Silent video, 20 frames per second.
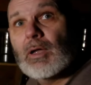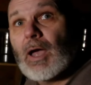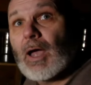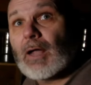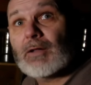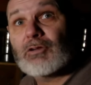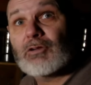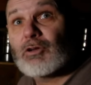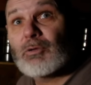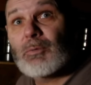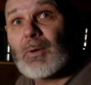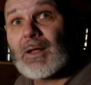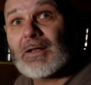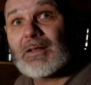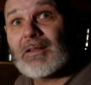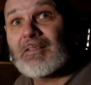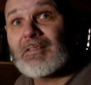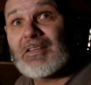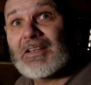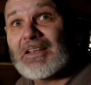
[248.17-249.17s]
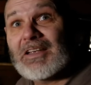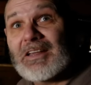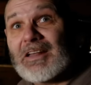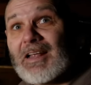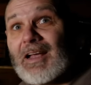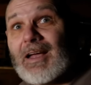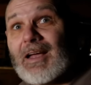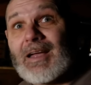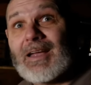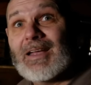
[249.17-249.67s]
I don't know why I didn't think of
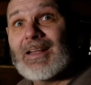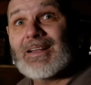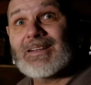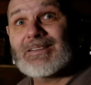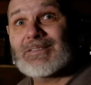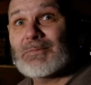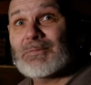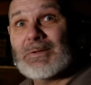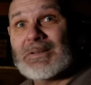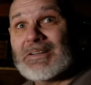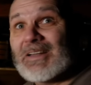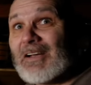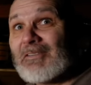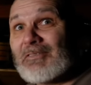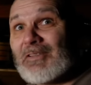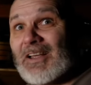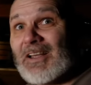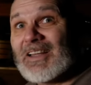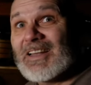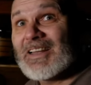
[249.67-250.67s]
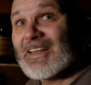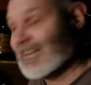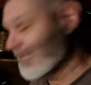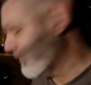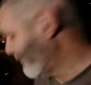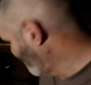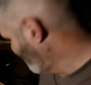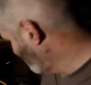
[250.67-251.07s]
that. Uh, that's a bit daft, that, isn't it?